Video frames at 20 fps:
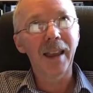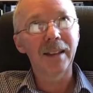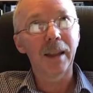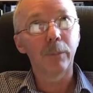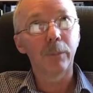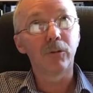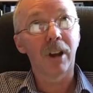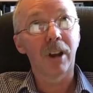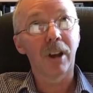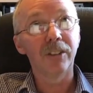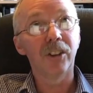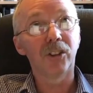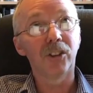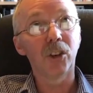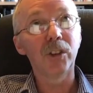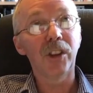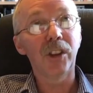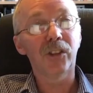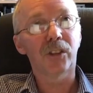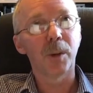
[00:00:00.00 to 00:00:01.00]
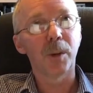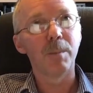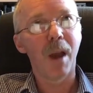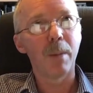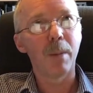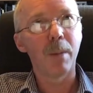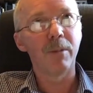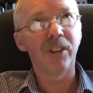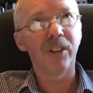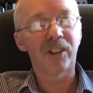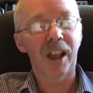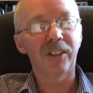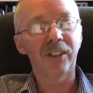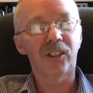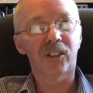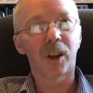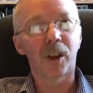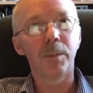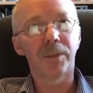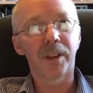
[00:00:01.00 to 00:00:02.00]
trying to do this from memory, says
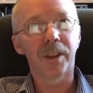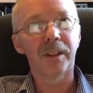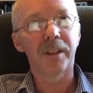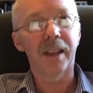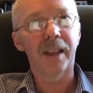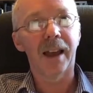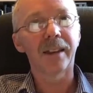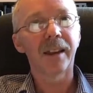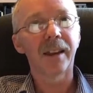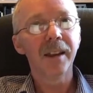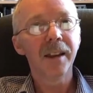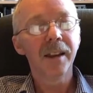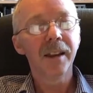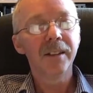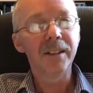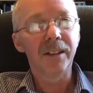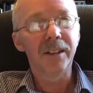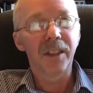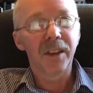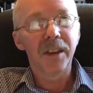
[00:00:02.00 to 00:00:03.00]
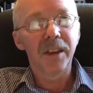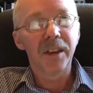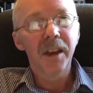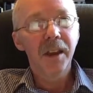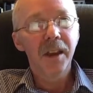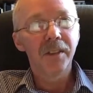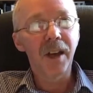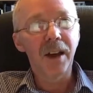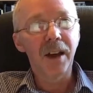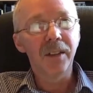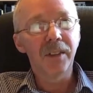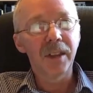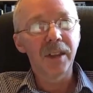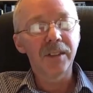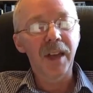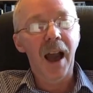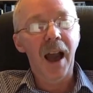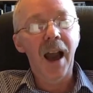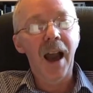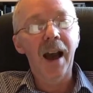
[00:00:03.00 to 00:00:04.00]
something like,
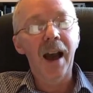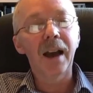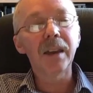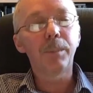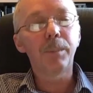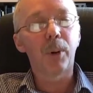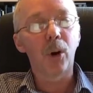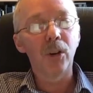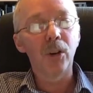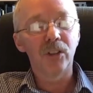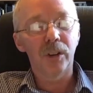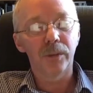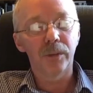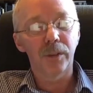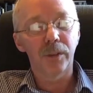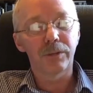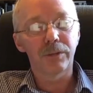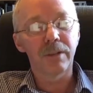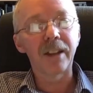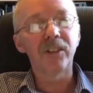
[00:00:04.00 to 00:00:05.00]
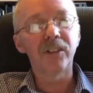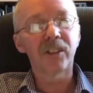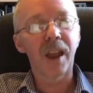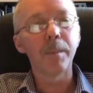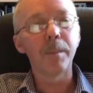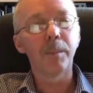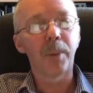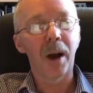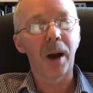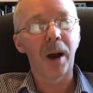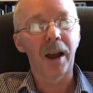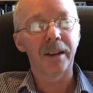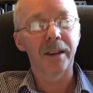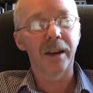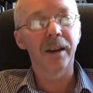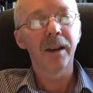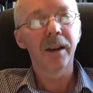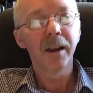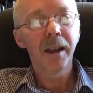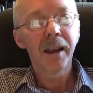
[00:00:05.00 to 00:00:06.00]
the high point of the French
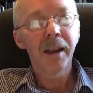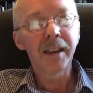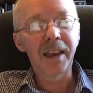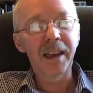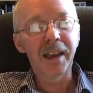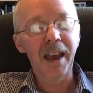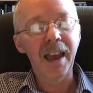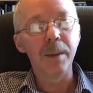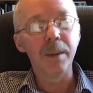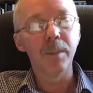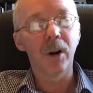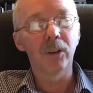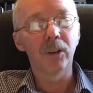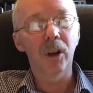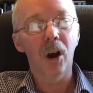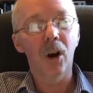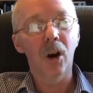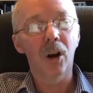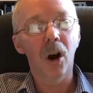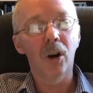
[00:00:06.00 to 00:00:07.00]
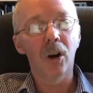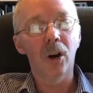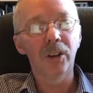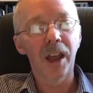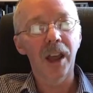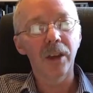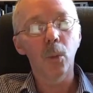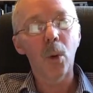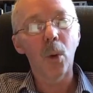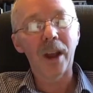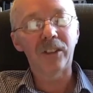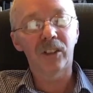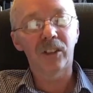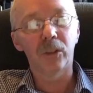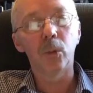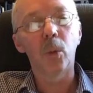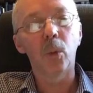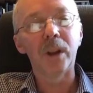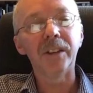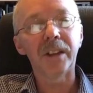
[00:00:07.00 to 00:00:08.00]
Empire came on a wet
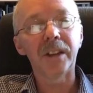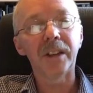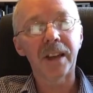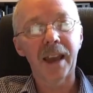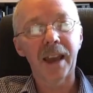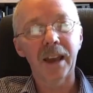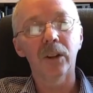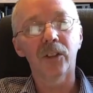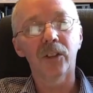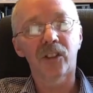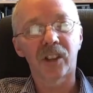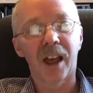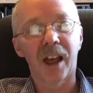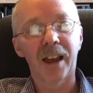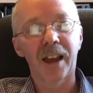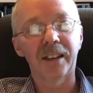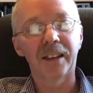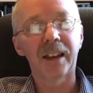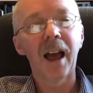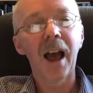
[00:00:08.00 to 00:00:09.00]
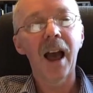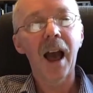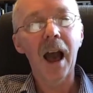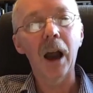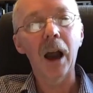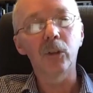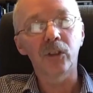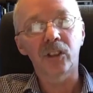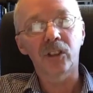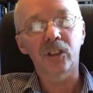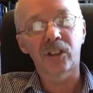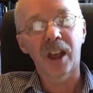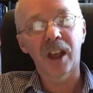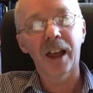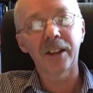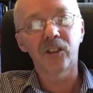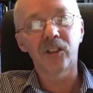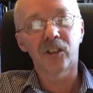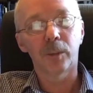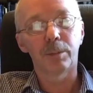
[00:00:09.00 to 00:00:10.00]
and windy hillside
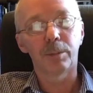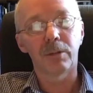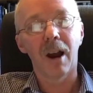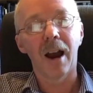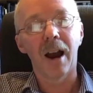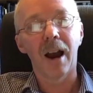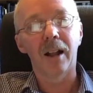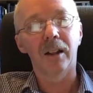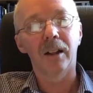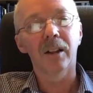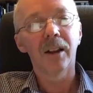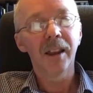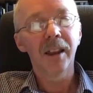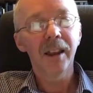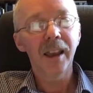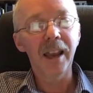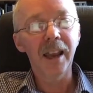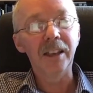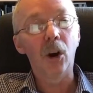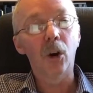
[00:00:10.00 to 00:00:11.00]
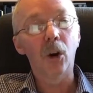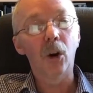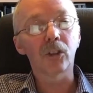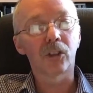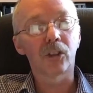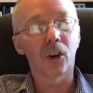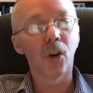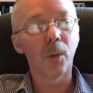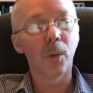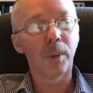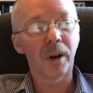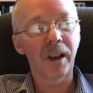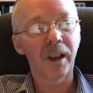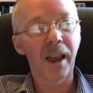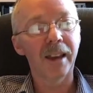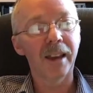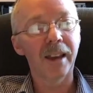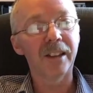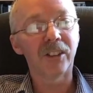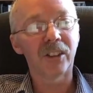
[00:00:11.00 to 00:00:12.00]
outside Sobral in October
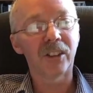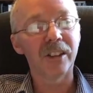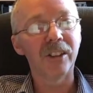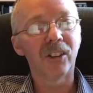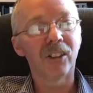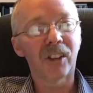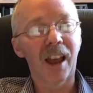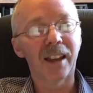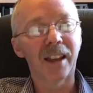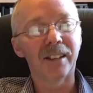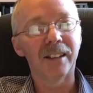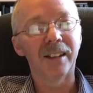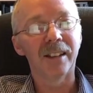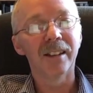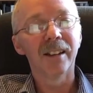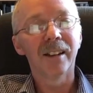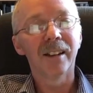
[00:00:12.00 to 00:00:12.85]
1810.